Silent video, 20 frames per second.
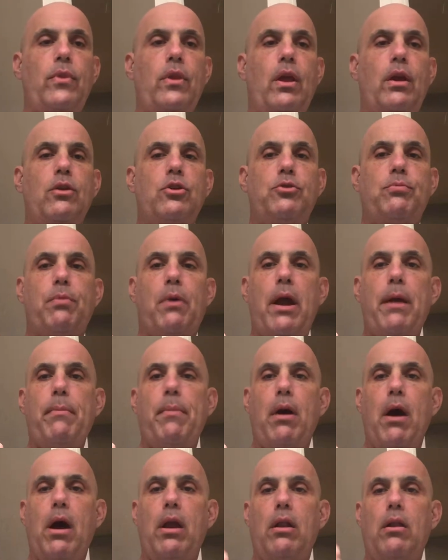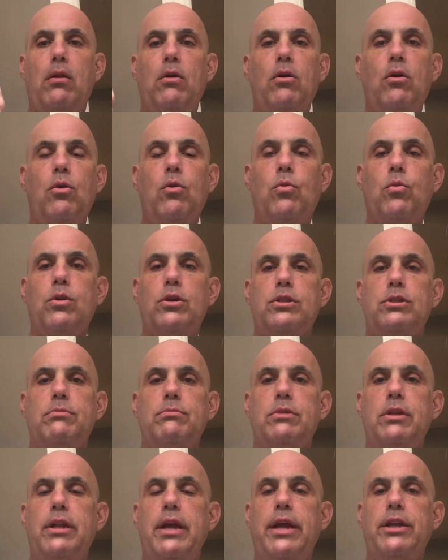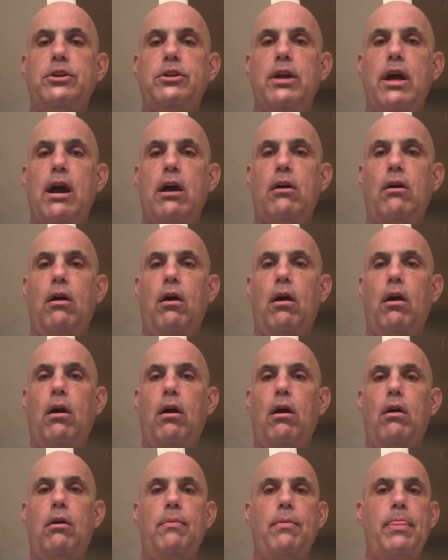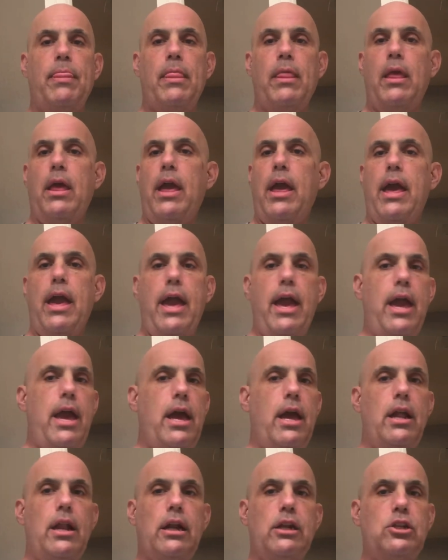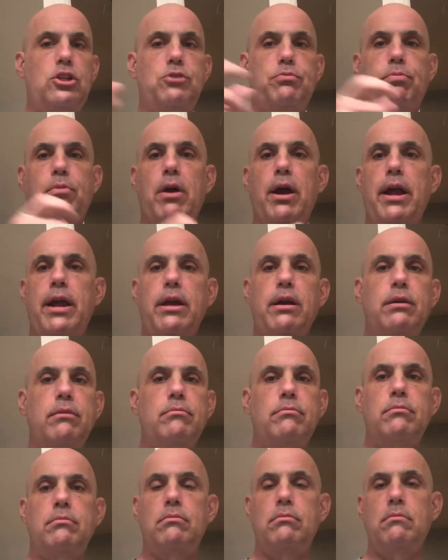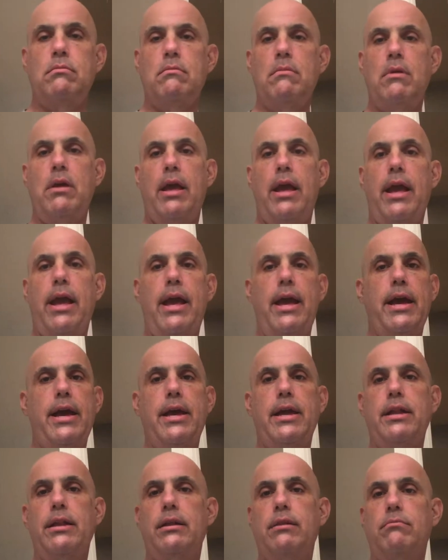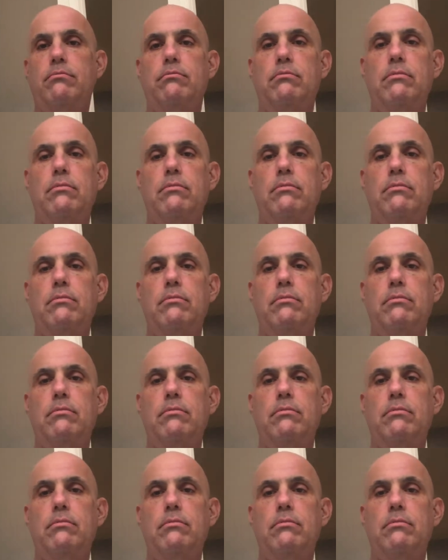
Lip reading: spray bottle with some denatured alcohol, and I spray them and